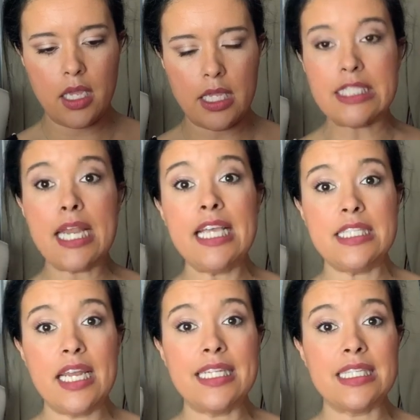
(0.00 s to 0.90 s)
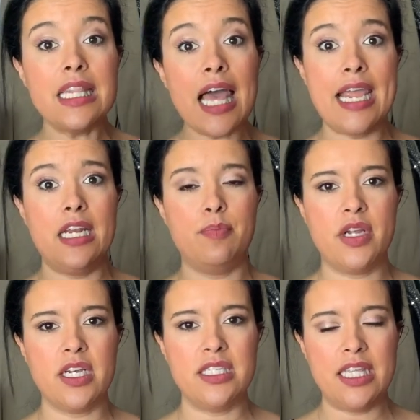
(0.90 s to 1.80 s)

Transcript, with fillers: it's nice that it's light because